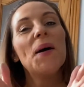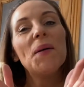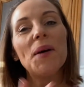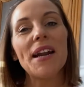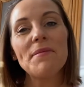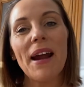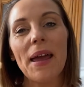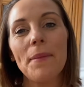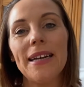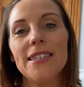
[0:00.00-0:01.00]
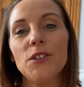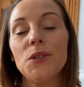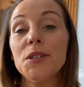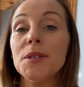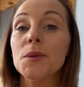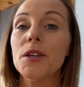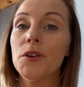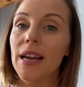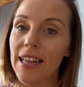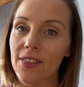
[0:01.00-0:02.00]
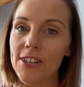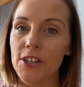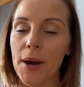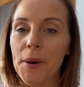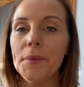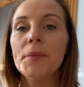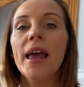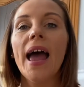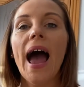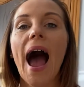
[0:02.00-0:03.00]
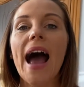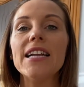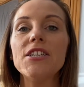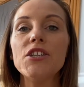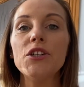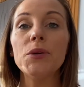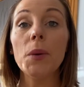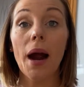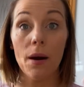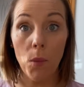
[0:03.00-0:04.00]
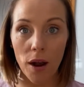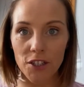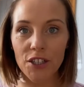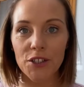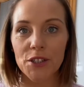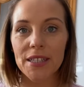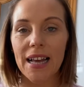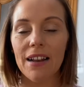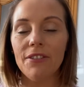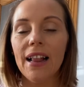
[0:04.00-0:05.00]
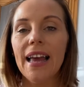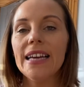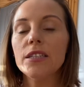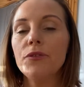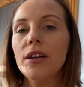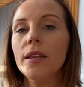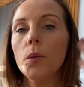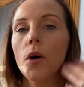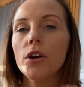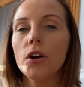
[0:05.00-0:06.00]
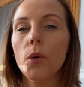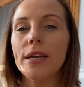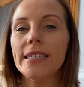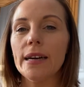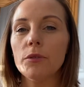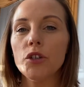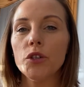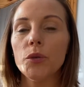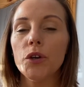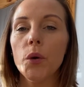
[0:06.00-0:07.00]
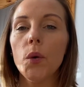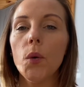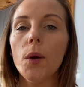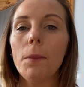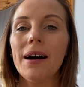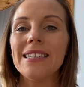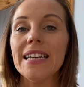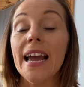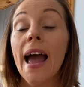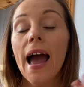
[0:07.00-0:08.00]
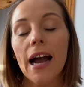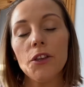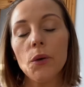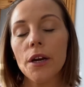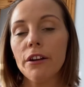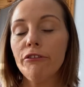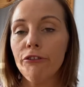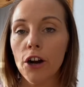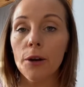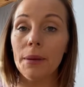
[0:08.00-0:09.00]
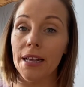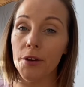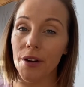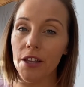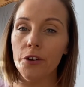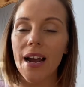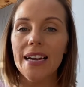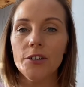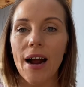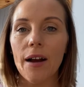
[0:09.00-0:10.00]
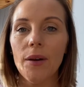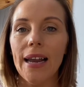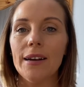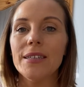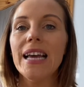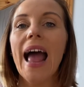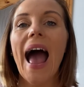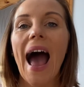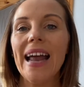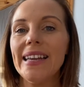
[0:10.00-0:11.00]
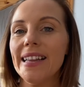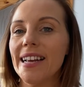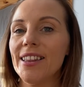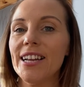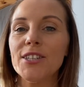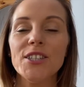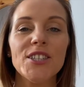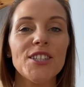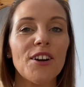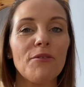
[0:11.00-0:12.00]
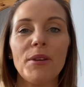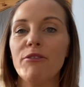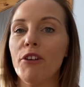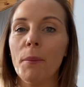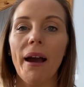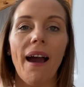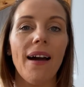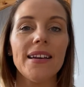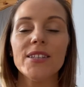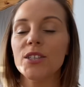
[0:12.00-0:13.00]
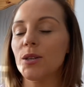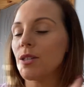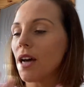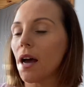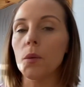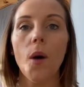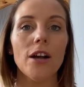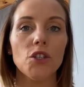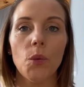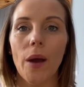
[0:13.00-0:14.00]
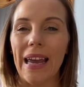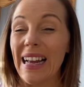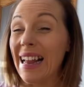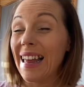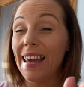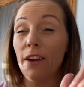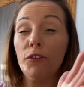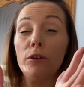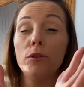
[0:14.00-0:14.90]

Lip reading: What I'm recommending you do is when you're in the shower and you are washing yourself, is feel the water going down through your whole body, and you can affirm either in your head or out loud, anything that doesn't serve me for my highest good, I wash away. If you